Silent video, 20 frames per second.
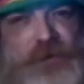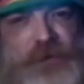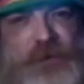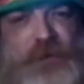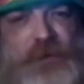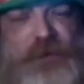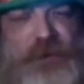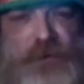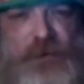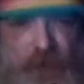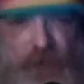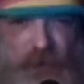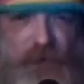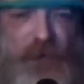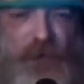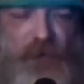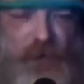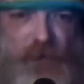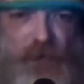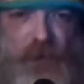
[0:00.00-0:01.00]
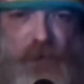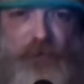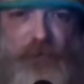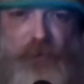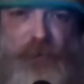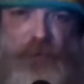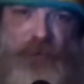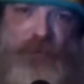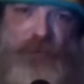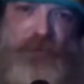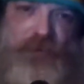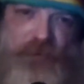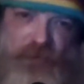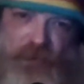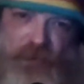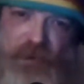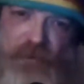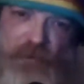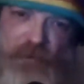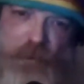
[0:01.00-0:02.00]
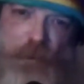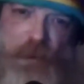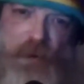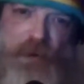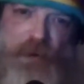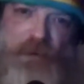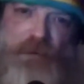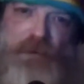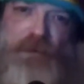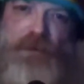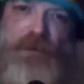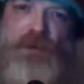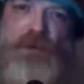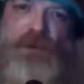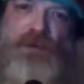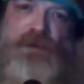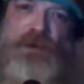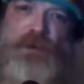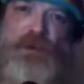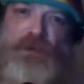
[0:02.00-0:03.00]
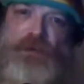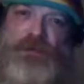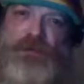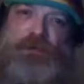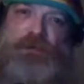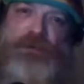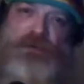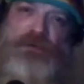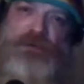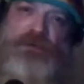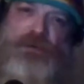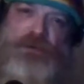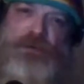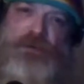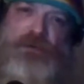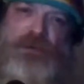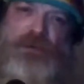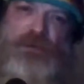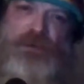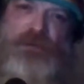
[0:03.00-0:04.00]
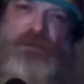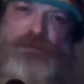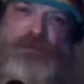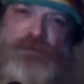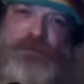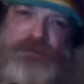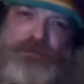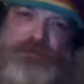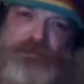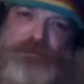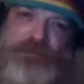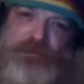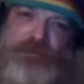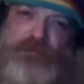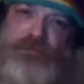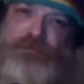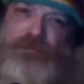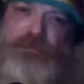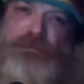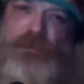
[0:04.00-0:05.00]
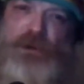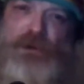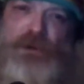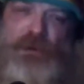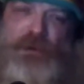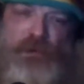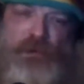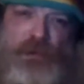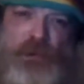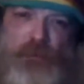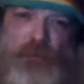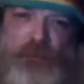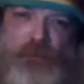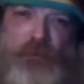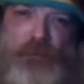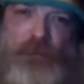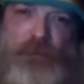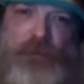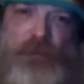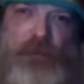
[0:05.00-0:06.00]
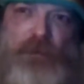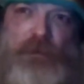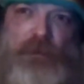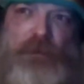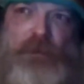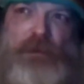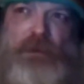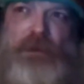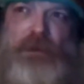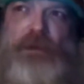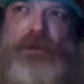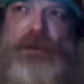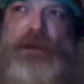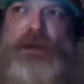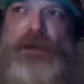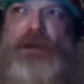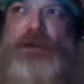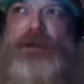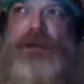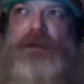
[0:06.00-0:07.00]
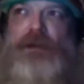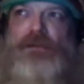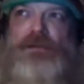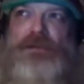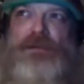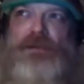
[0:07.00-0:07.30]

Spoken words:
You know, in the hologram. You know, every part of the hologram is the hologram, and that's